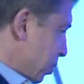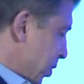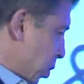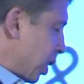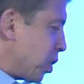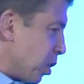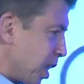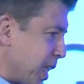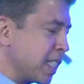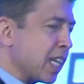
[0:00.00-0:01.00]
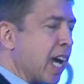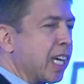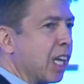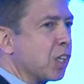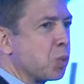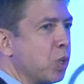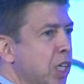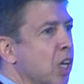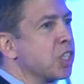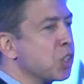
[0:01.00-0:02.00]
So these are the things that ICANN is
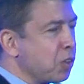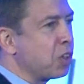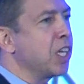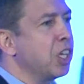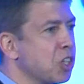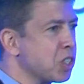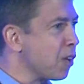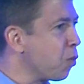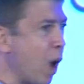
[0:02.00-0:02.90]
working on. So if you're thinking to yourself,